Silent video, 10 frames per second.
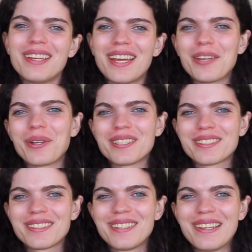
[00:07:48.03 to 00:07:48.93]

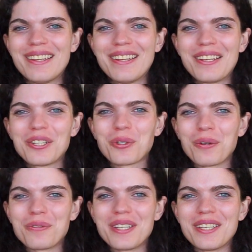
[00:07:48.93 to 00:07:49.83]
anyways,
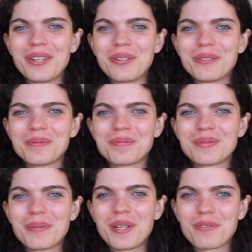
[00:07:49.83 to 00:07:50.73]
short video,
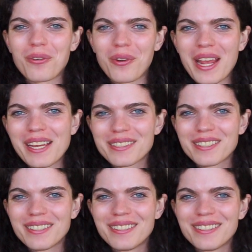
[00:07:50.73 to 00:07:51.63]
bit of a rant,
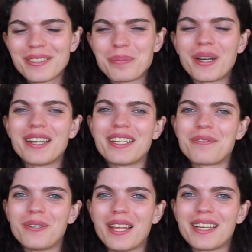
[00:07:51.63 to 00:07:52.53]
but
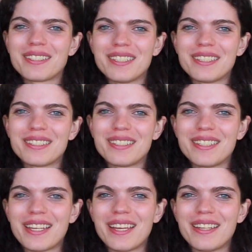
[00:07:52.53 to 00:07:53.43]
if you liked it,
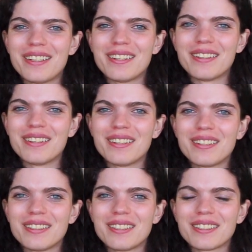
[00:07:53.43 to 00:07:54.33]
then
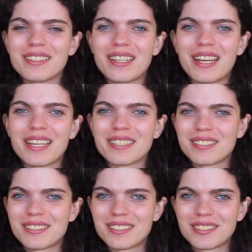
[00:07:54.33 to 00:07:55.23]
I
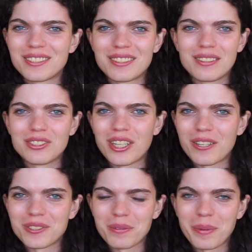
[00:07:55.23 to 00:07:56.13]
guess check
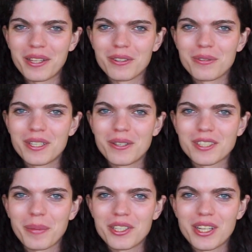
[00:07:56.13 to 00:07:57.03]
out some of my other videos
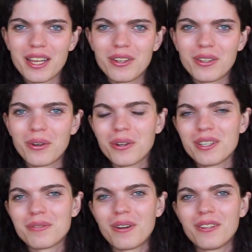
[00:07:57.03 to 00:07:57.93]
on my channel, or you
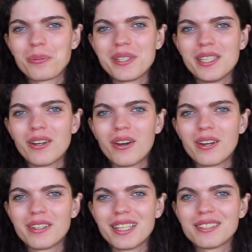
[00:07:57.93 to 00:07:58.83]
can follow me
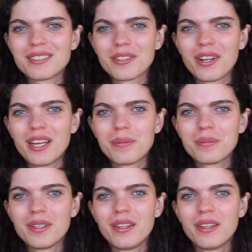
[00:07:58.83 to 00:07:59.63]
on Instagram,